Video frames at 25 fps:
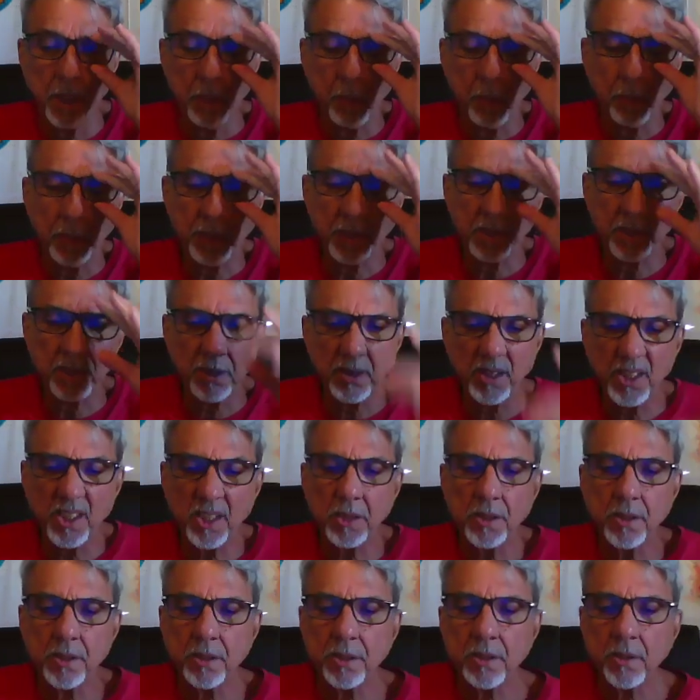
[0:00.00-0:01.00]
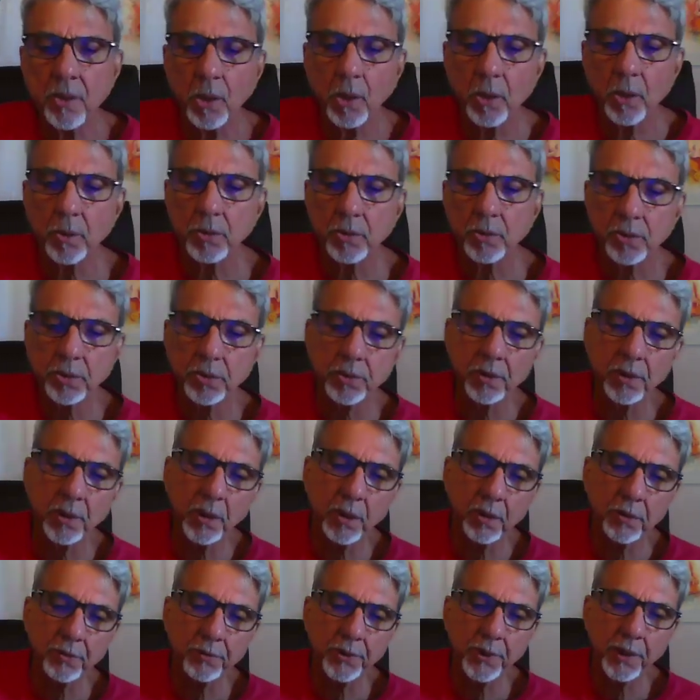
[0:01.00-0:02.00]
With this note
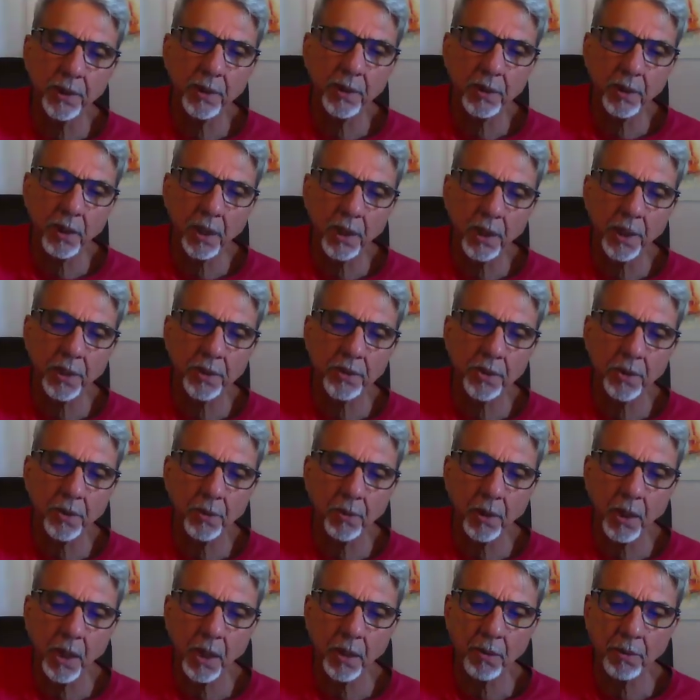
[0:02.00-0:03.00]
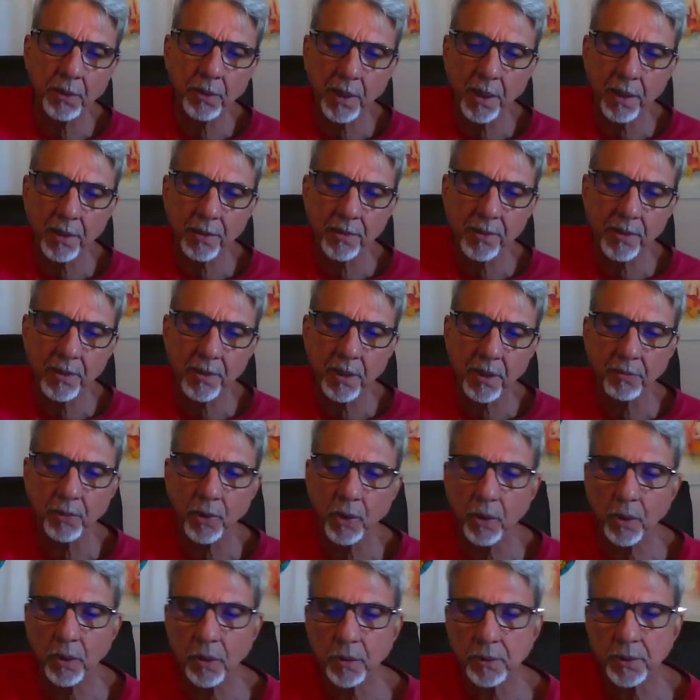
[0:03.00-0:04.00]
of the intellectual arrogance of
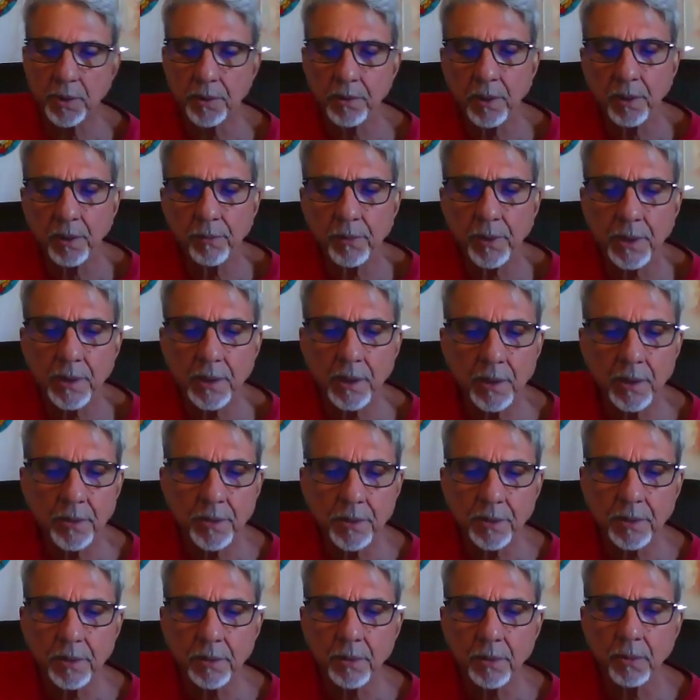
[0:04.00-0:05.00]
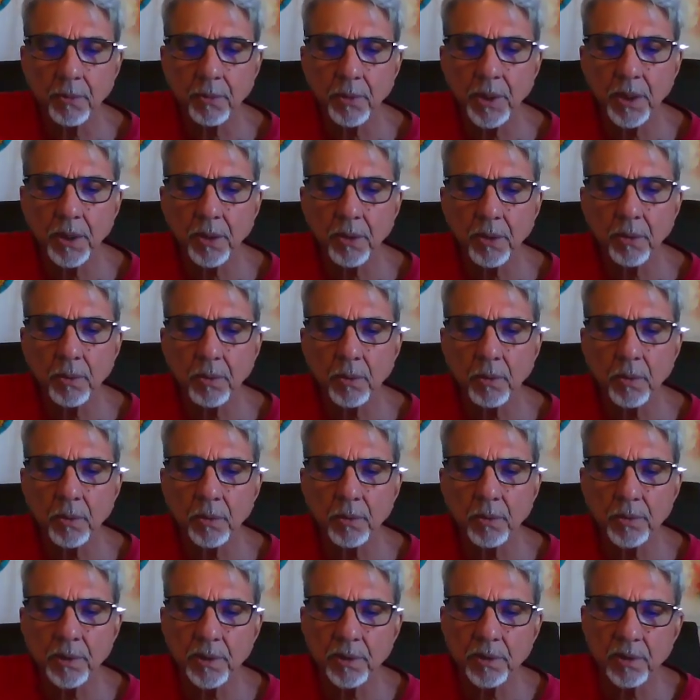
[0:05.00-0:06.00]
all the devatas, we
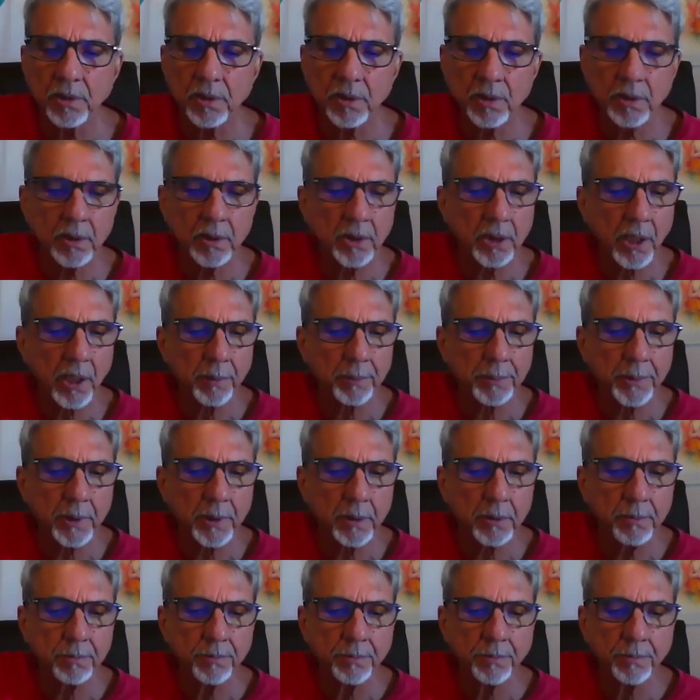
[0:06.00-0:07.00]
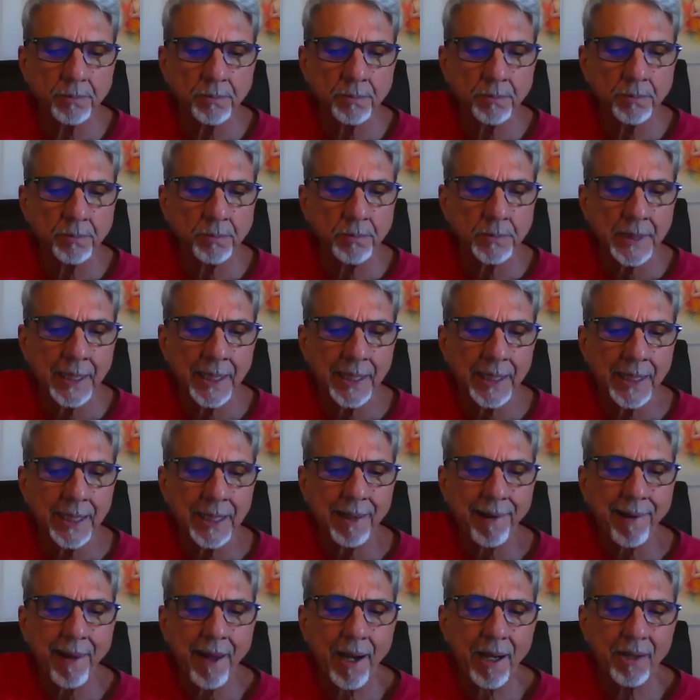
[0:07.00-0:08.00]
conclude the third chapter.
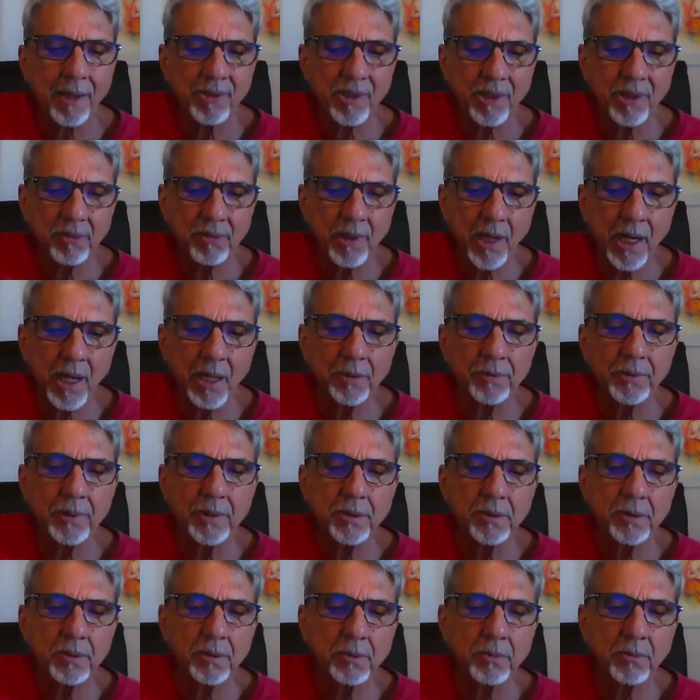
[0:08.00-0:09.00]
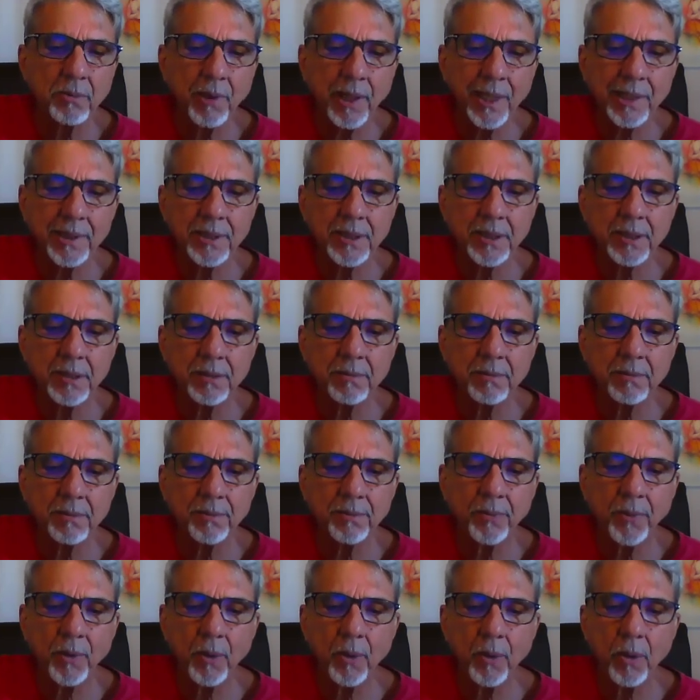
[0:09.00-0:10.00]
Now the ground is ready
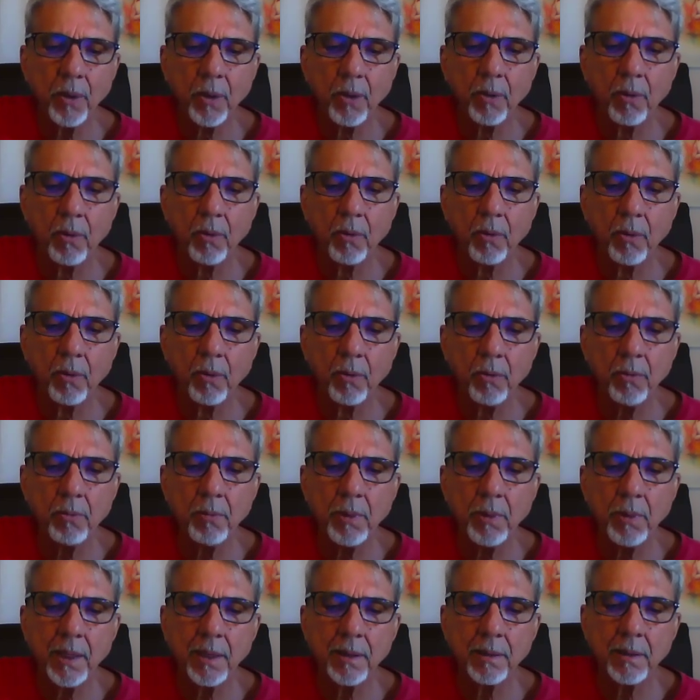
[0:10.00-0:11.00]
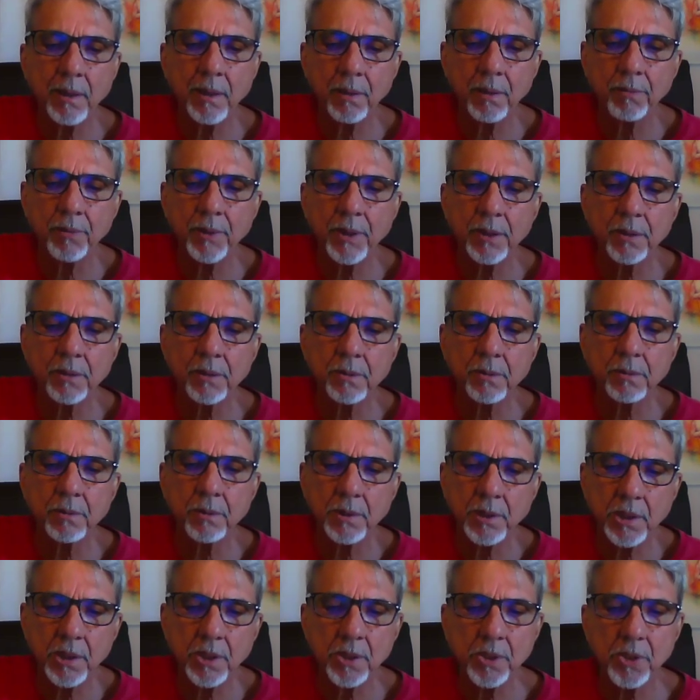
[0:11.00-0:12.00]
for Uma Deva to
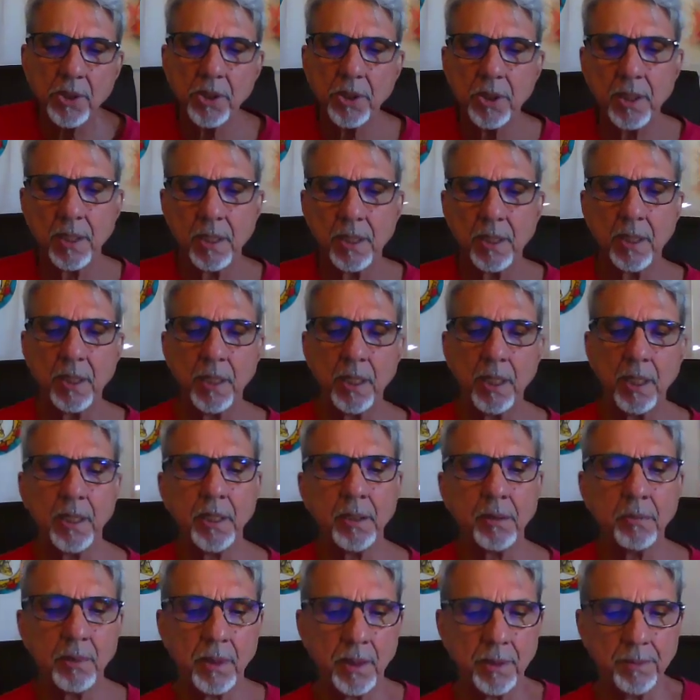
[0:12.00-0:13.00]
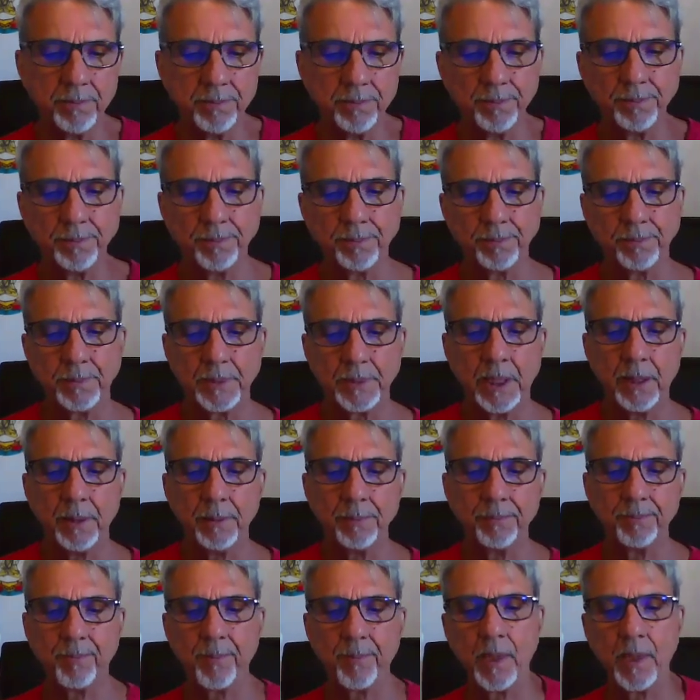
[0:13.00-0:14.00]
teach Indra. Yeah?